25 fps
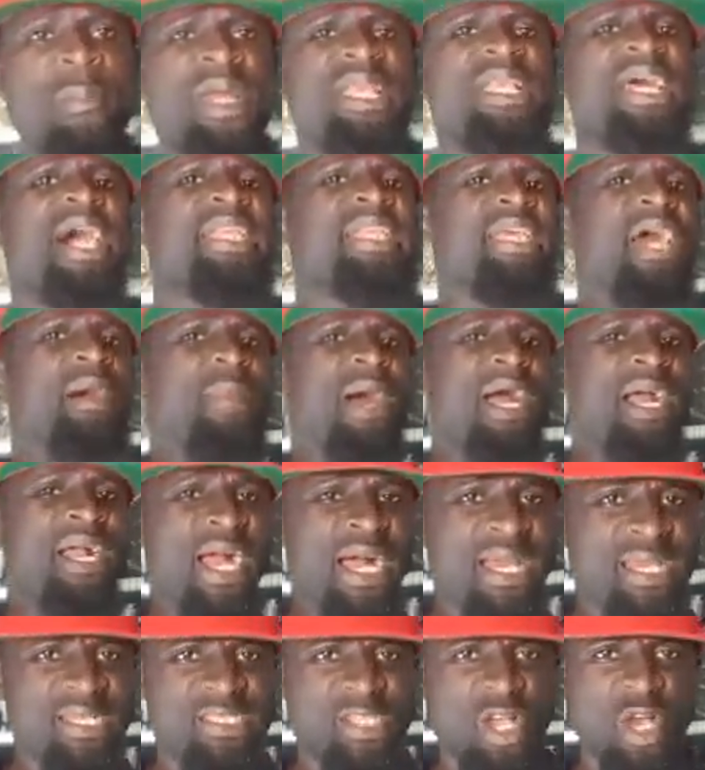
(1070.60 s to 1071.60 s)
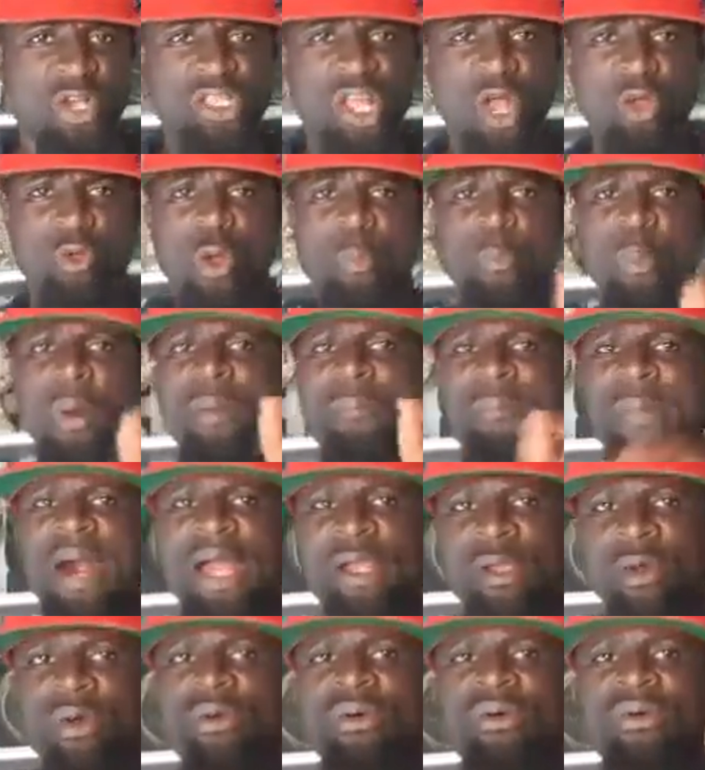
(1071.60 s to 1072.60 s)
Media the American is on Yankupo
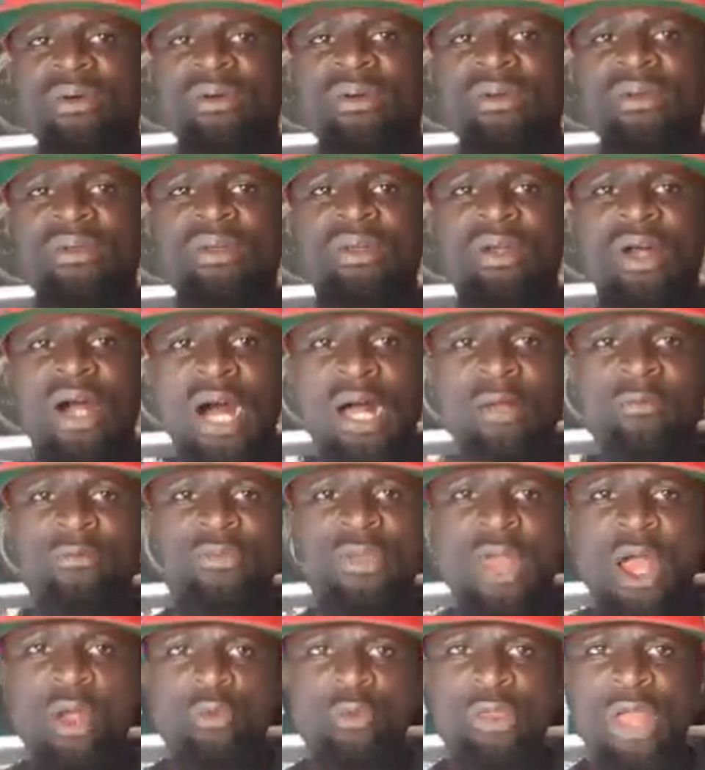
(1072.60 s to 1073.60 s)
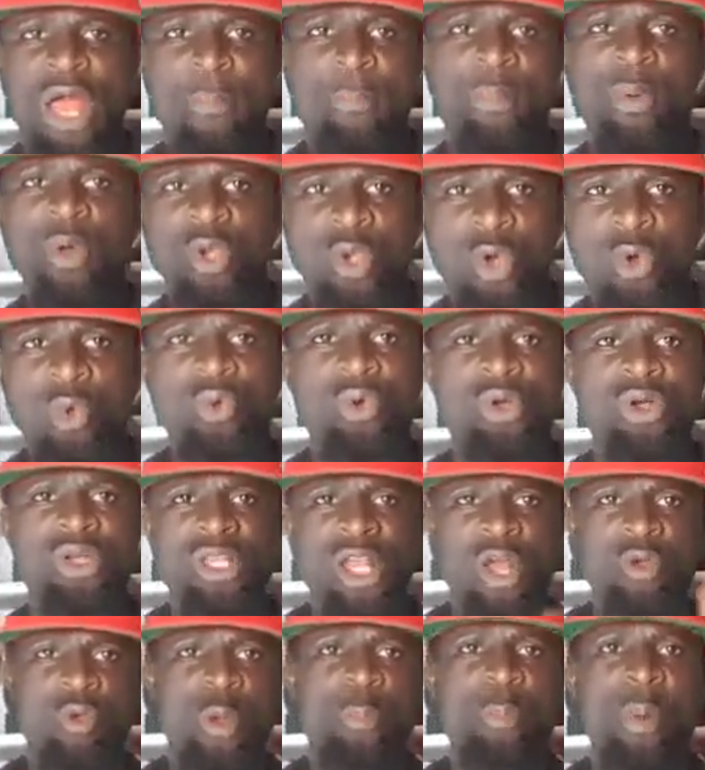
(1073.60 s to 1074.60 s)
Mano. Afiakuya
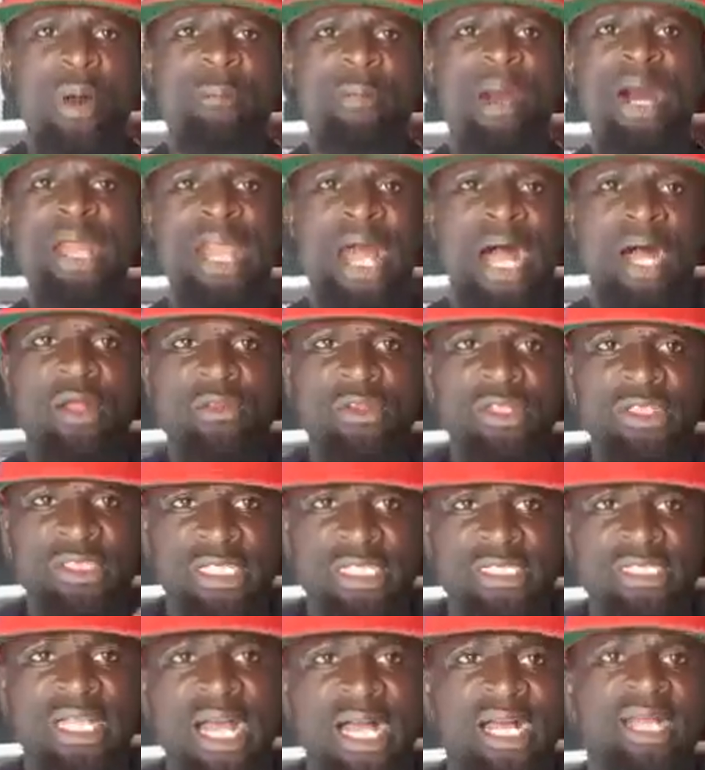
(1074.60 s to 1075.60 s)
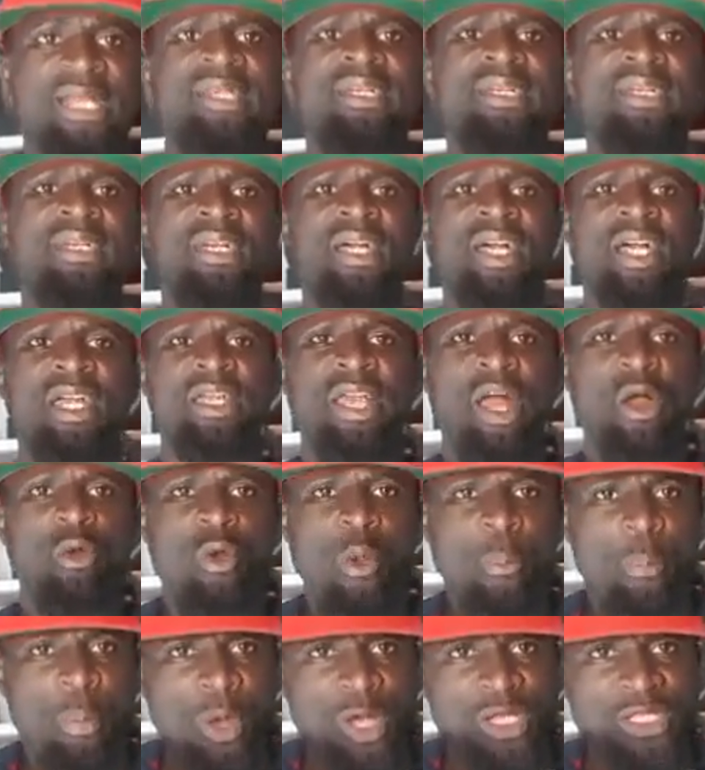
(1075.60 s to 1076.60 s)
Polo. On Yankupo Mano. How do you see that? On
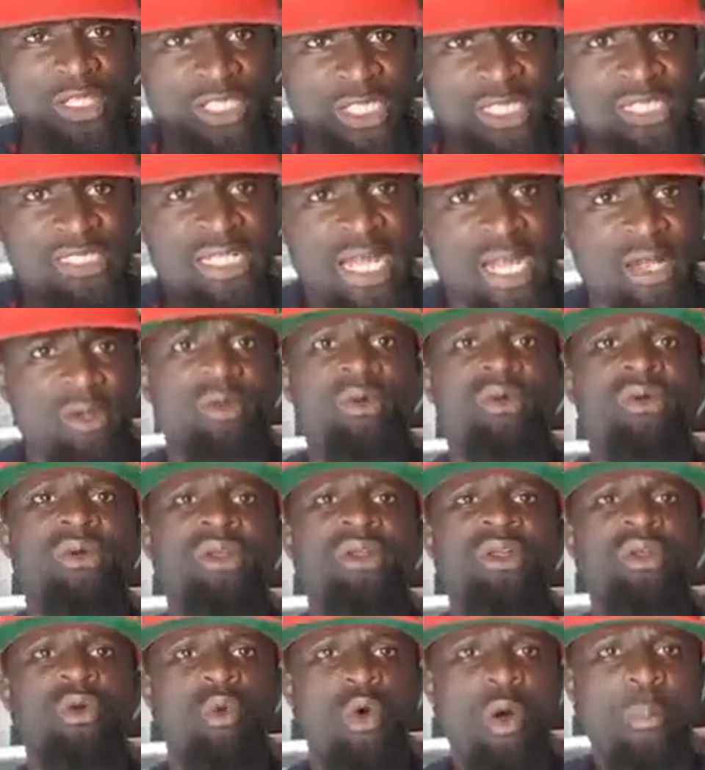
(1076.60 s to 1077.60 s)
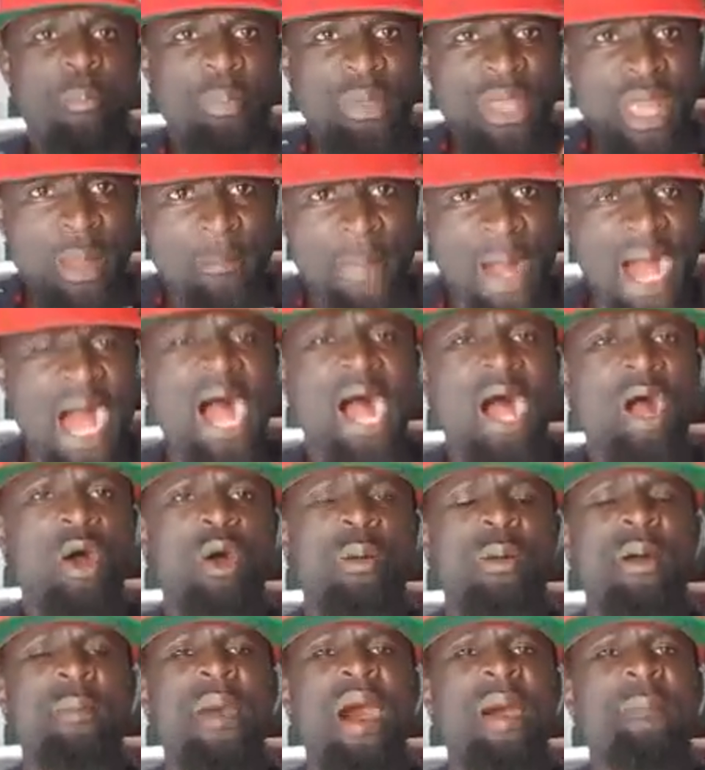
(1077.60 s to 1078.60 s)
Yankupo Insisano. O Pie
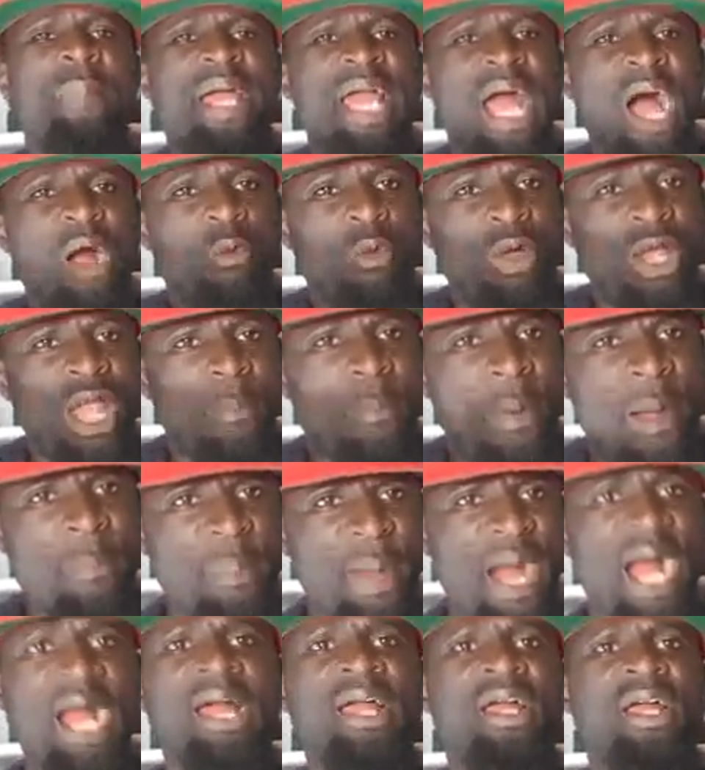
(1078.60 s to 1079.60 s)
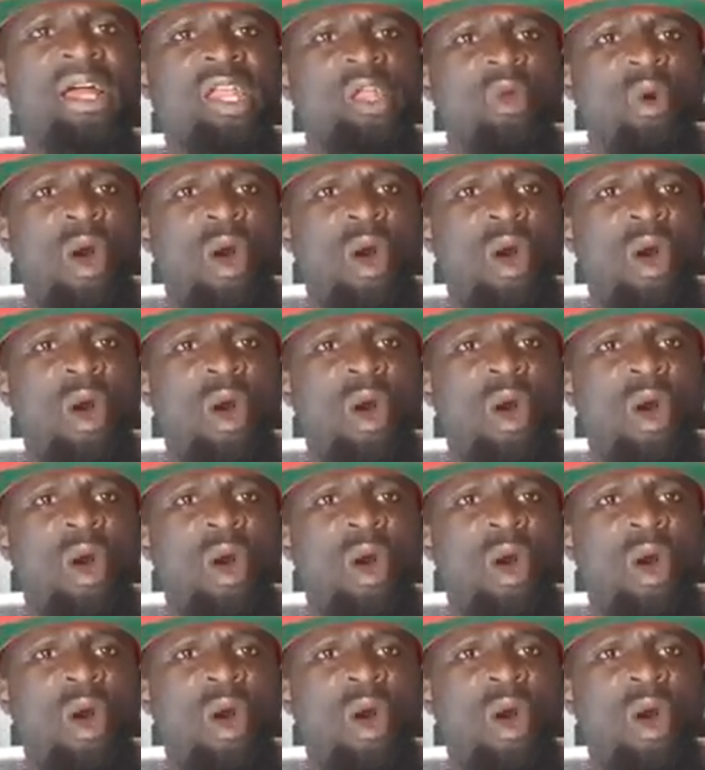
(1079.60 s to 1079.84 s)
Ba. O Beba Baya Kuala Papa.